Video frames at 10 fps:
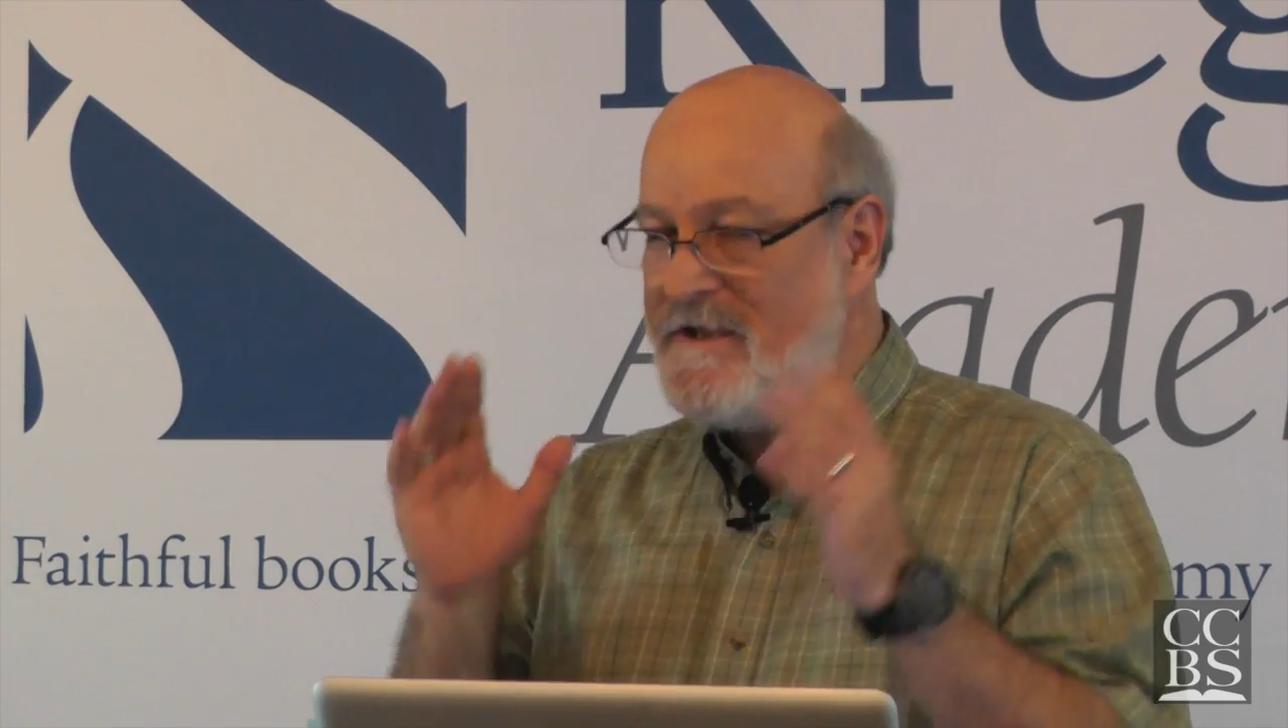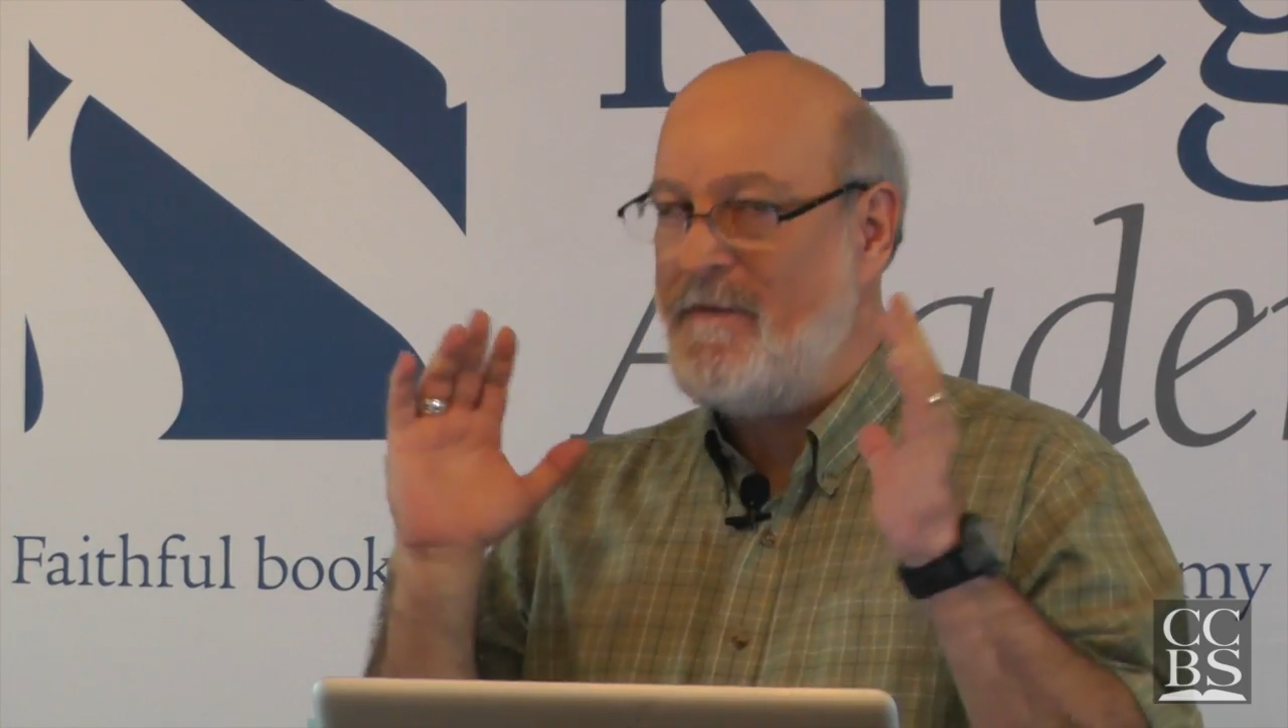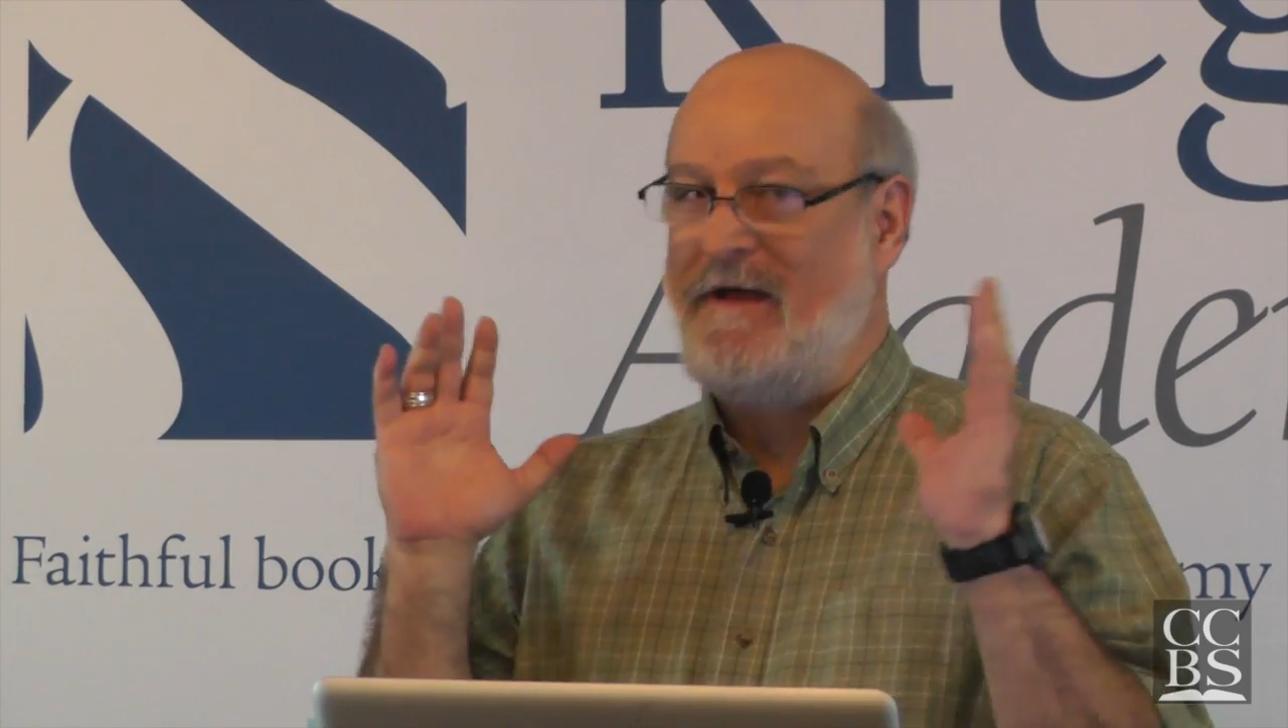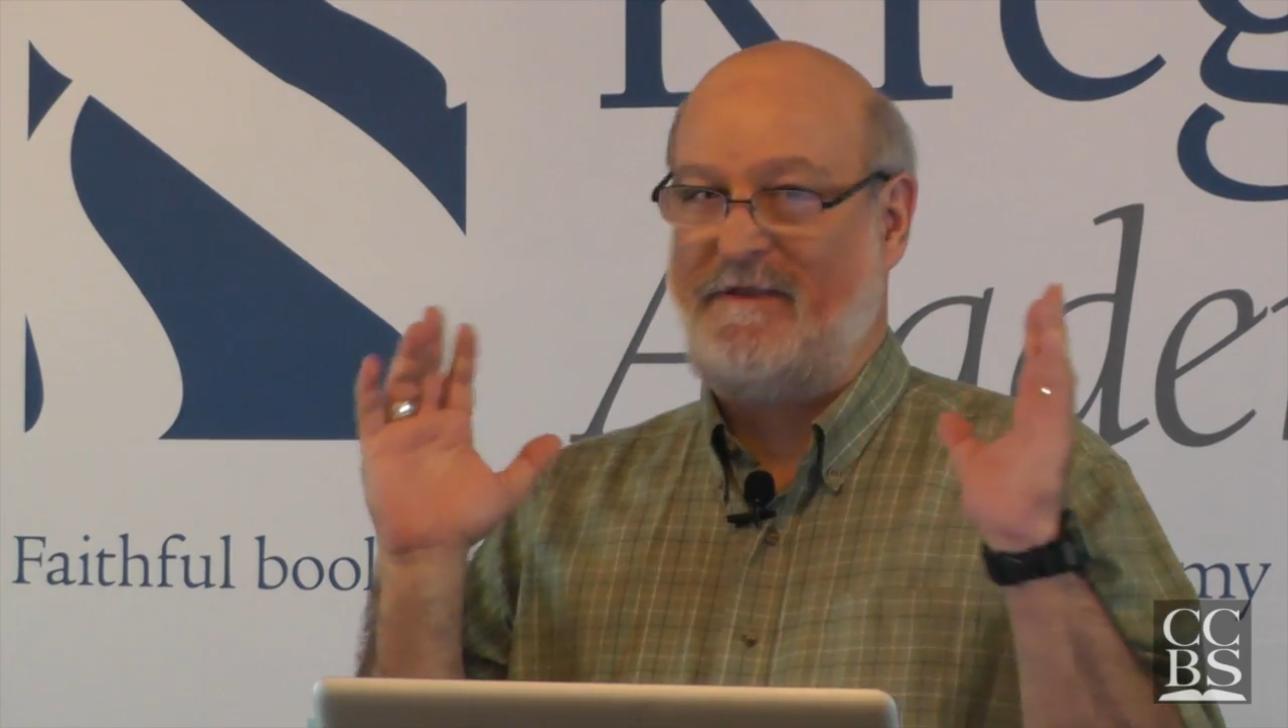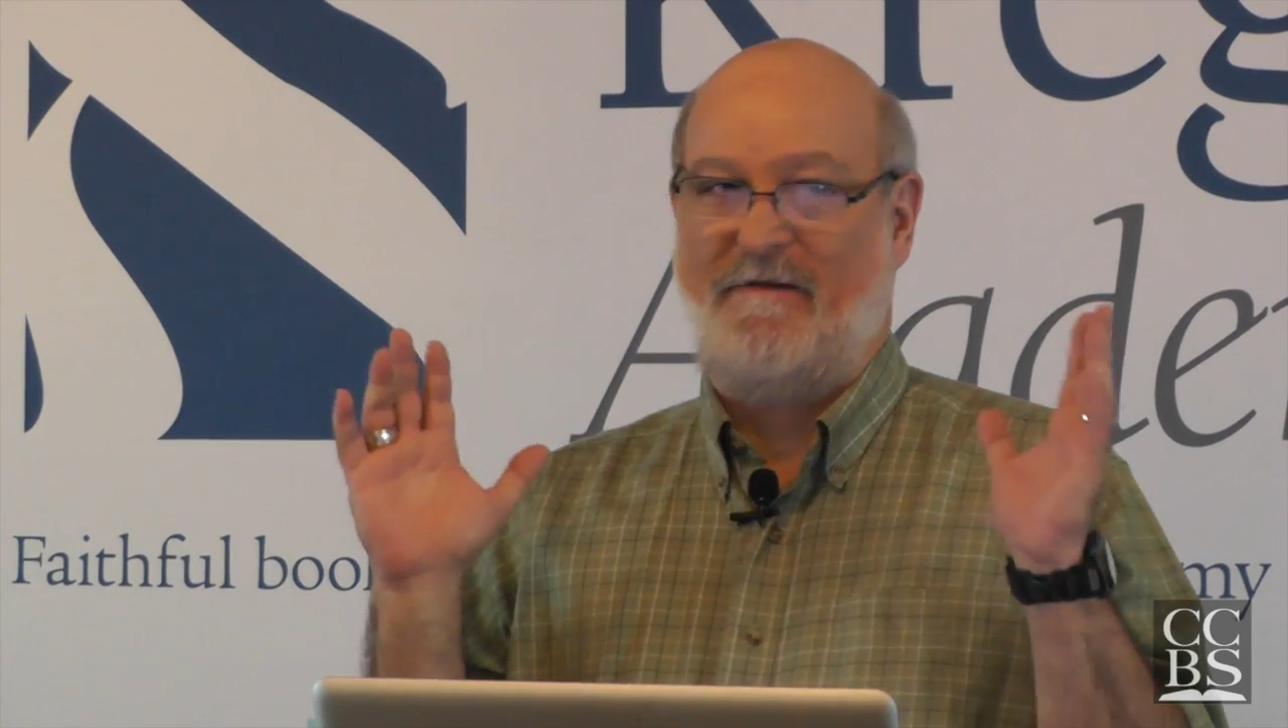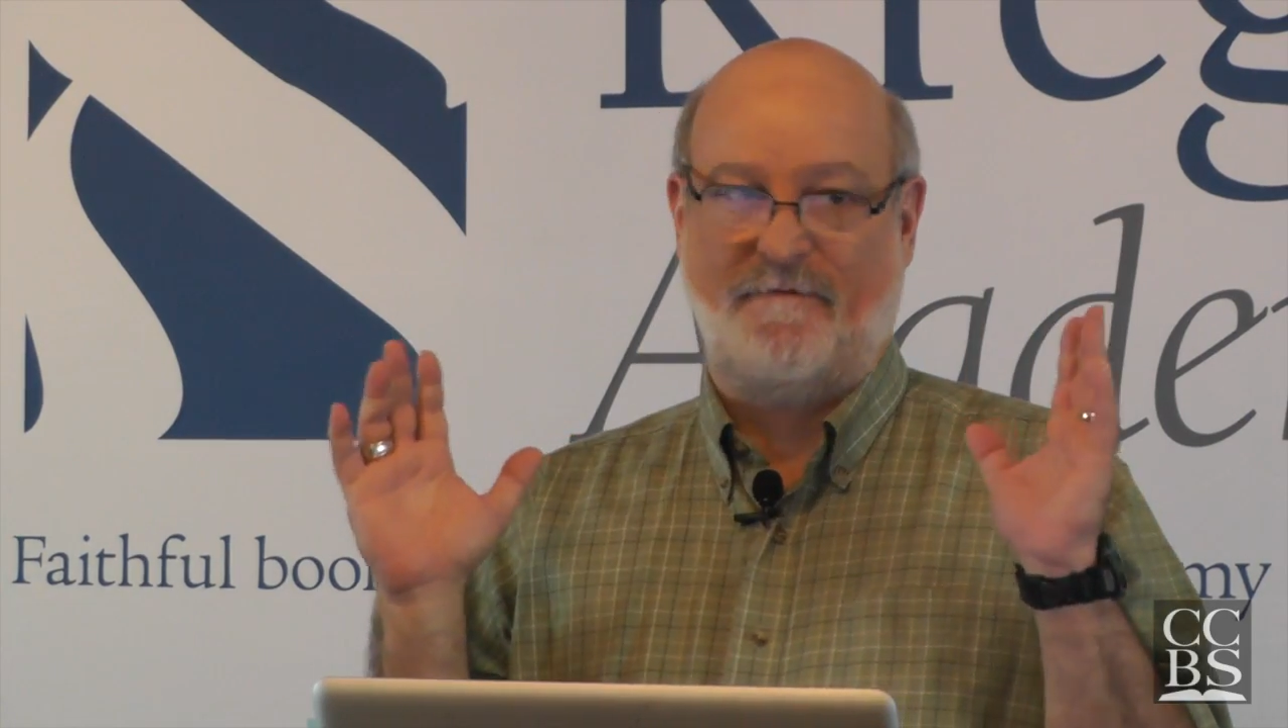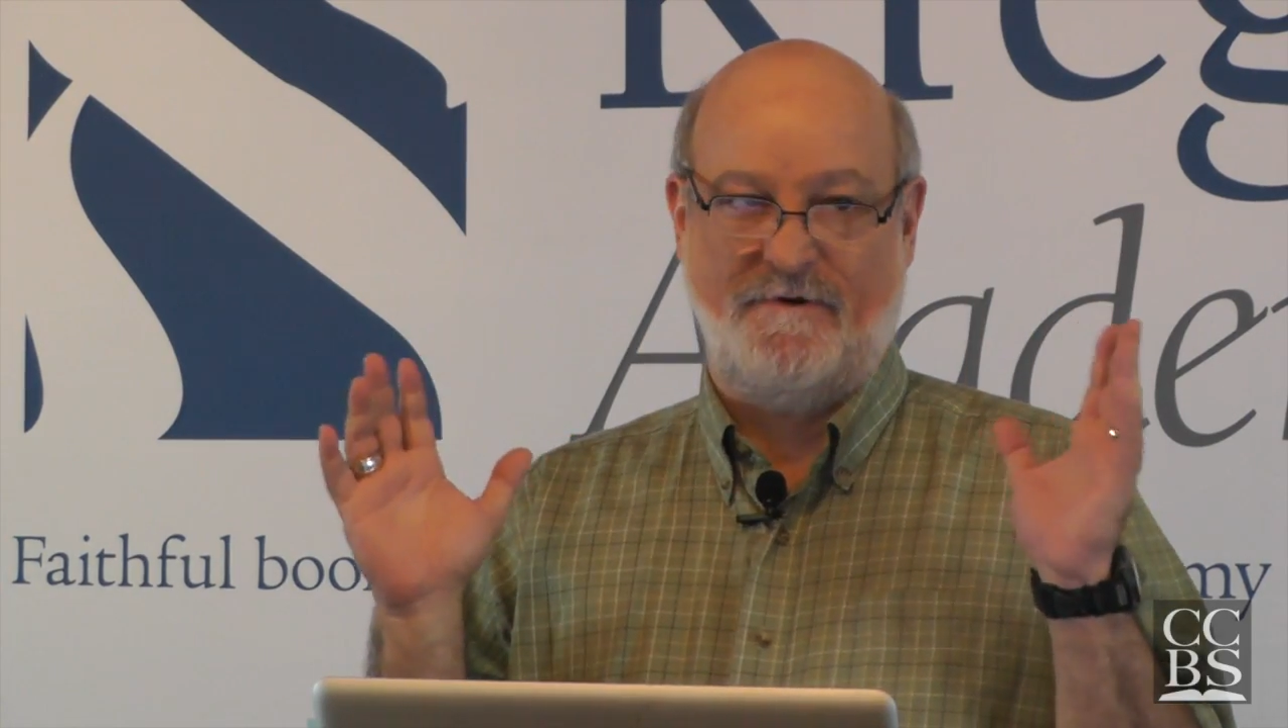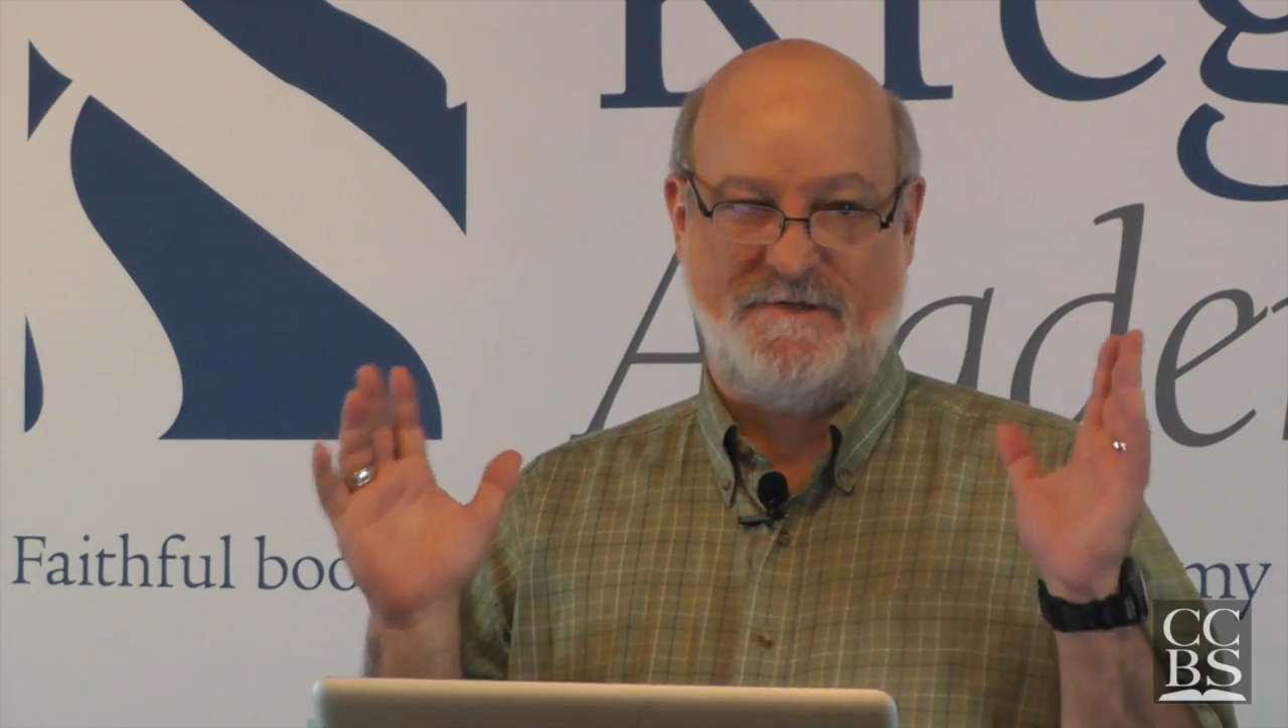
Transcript: about that for a